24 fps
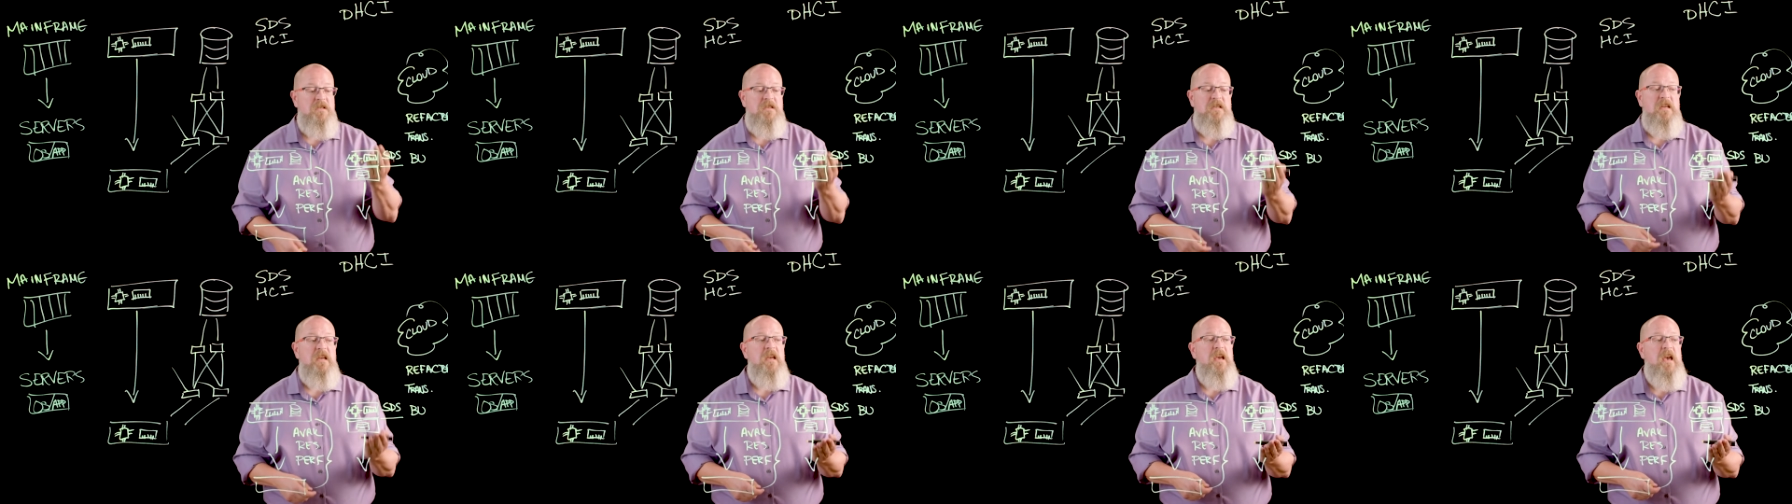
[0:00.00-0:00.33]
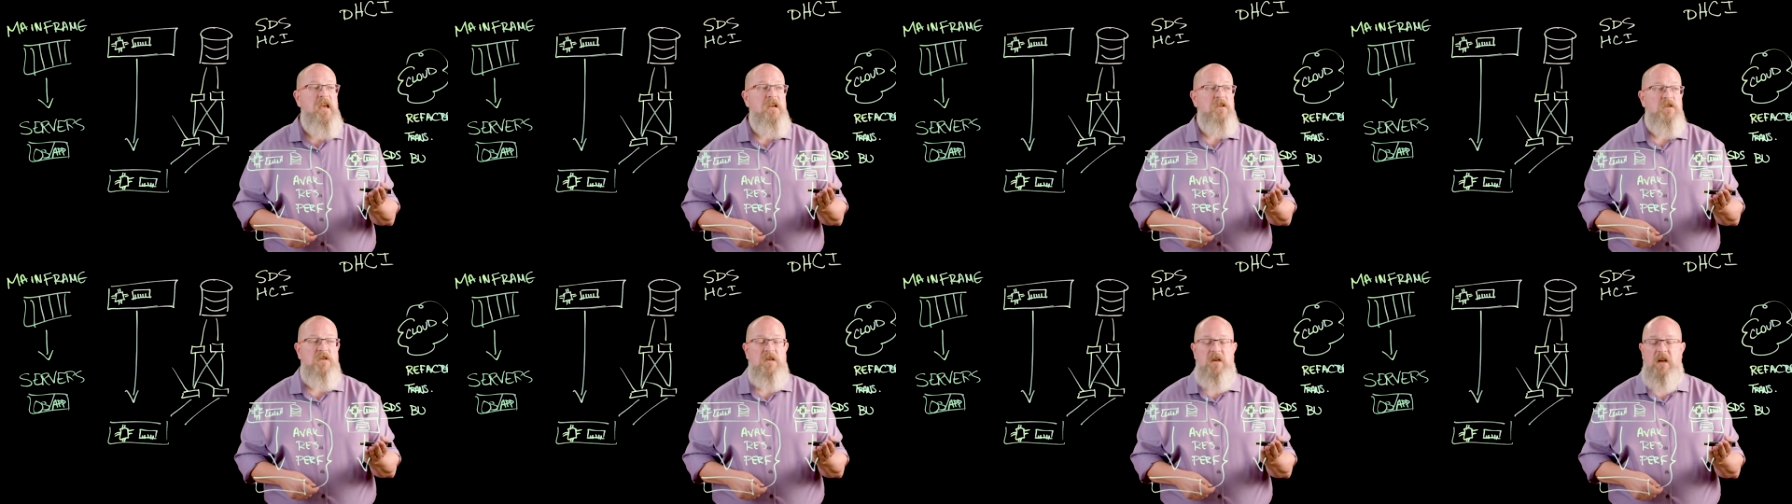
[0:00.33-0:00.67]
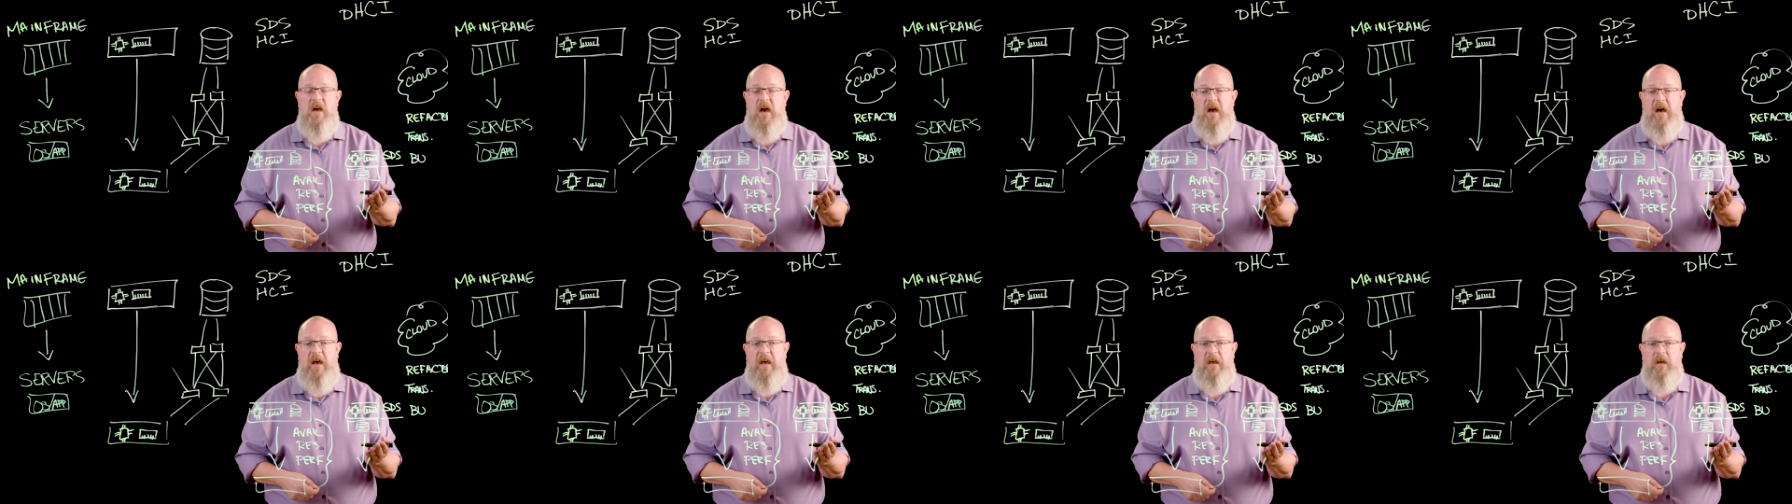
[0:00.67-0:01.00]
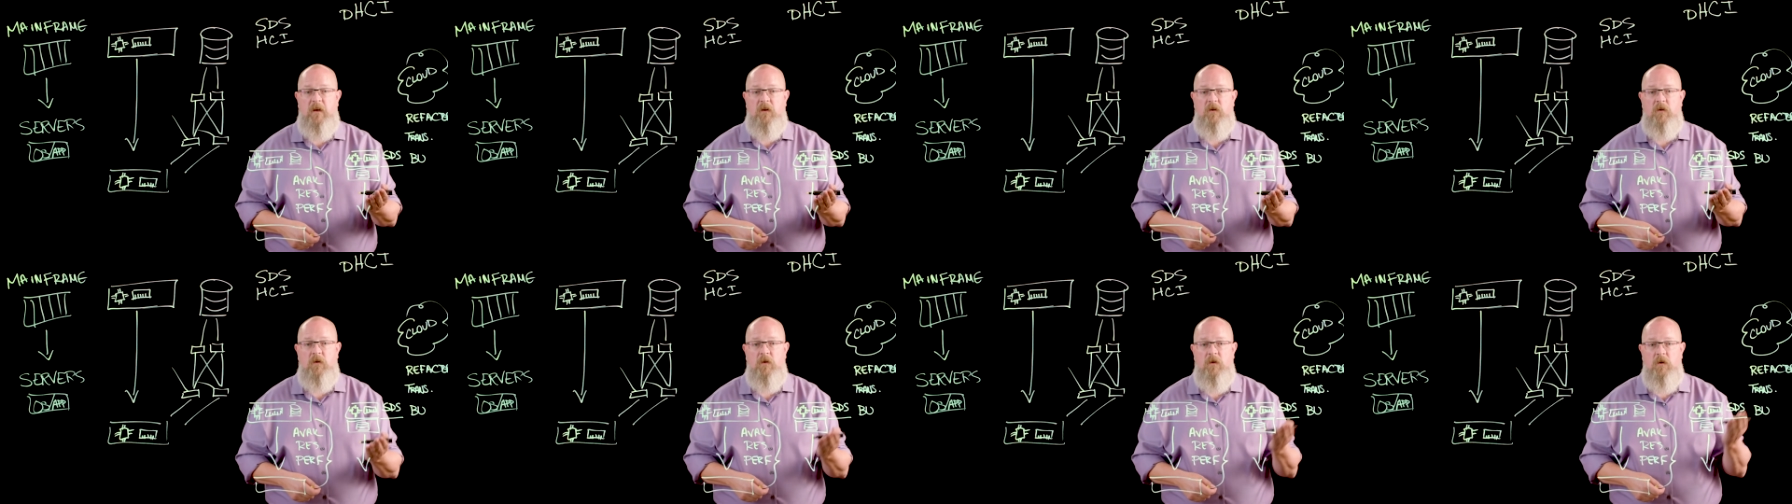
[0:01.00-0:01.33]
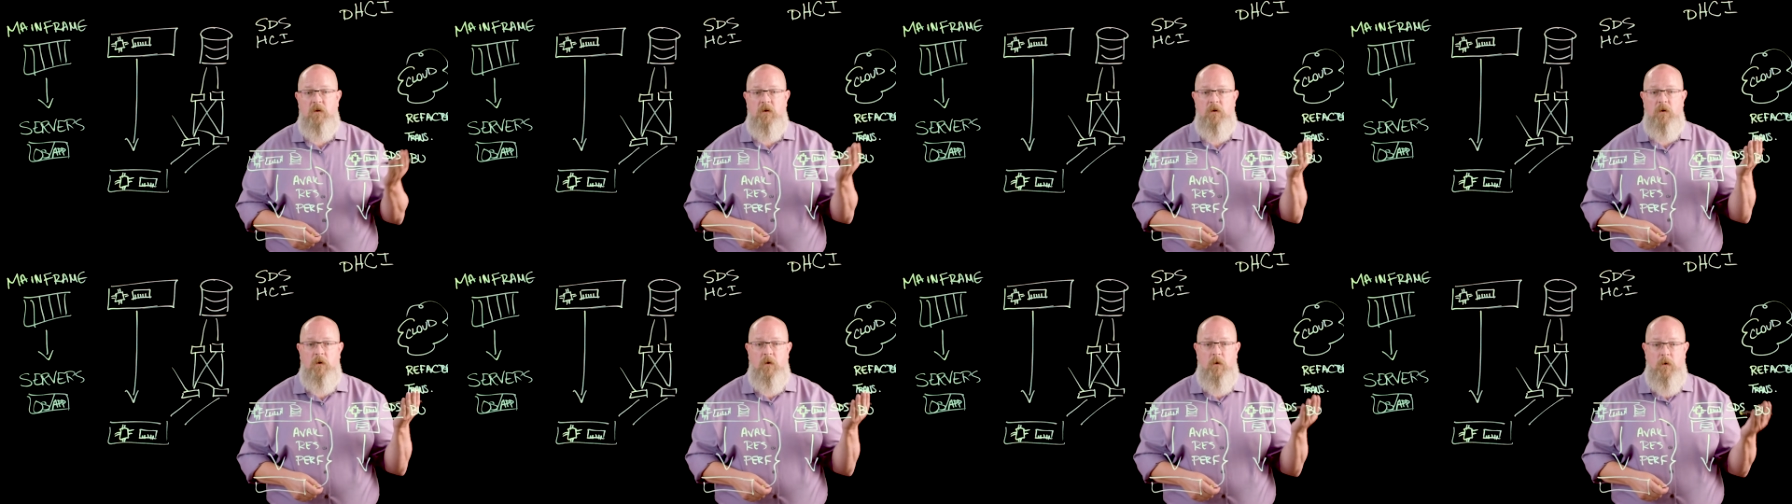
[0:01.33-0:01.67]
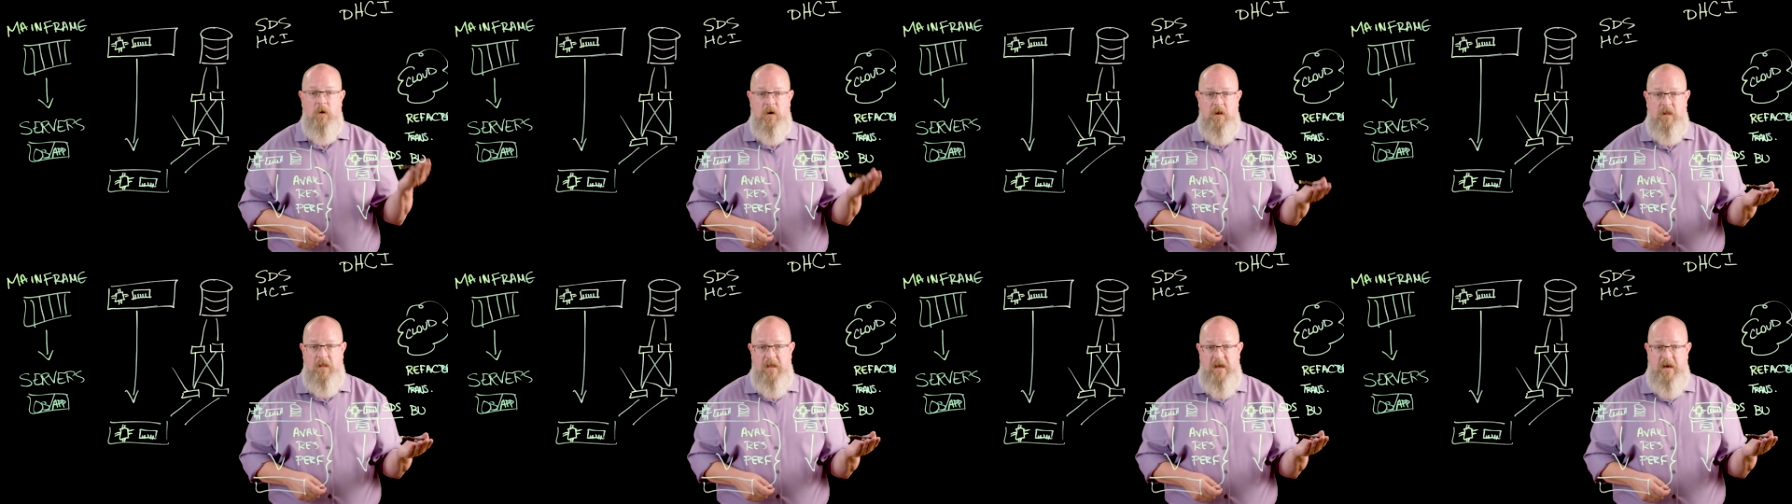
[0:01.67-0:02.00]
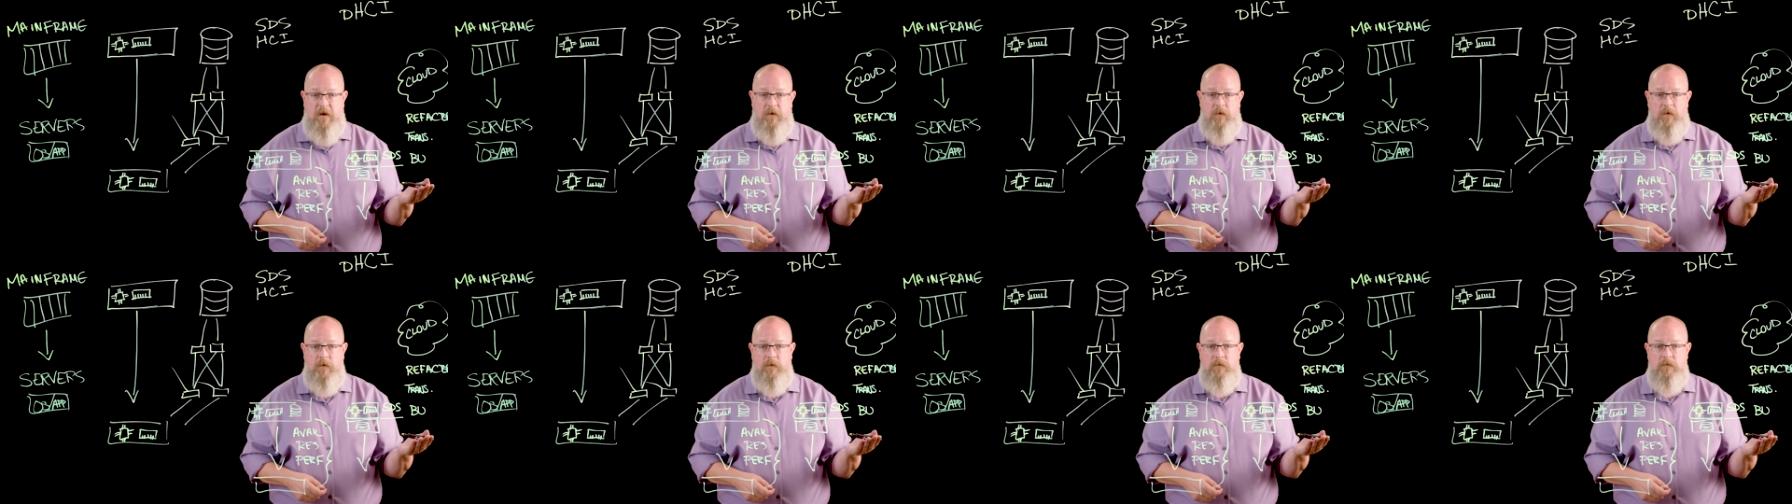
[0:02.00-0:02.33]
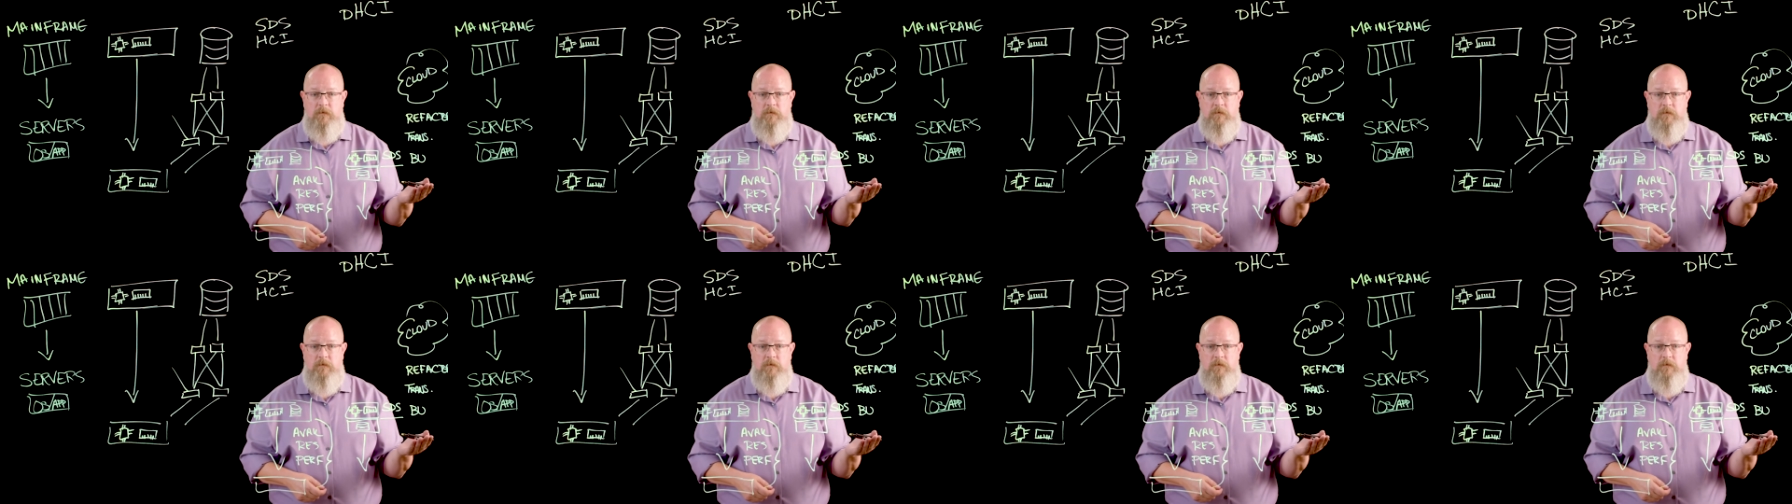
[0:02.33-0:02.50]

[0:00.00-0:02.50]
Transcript: DHCI, or cloud.